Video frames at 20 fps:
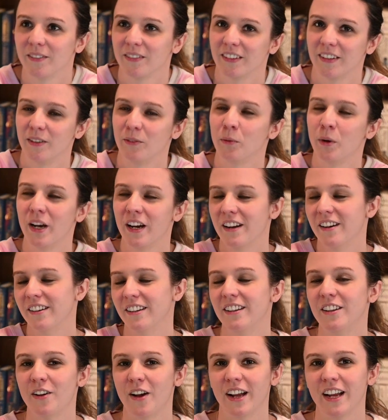where,
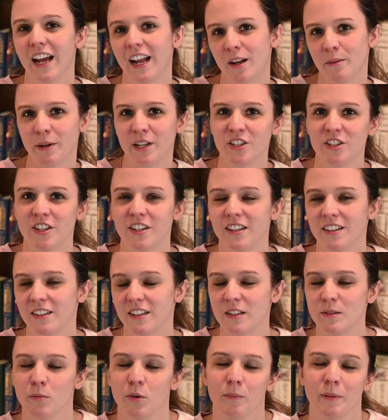I kind of mentioned
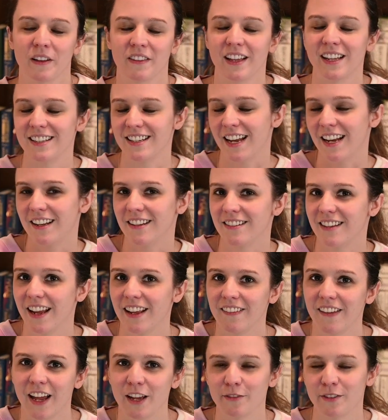it's more about that
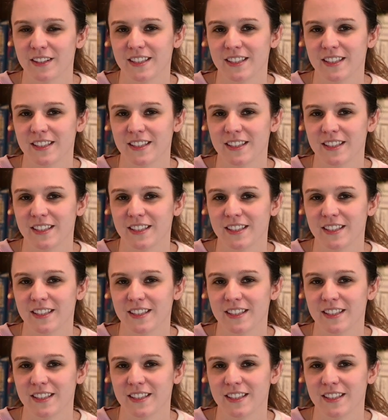day-to-day life.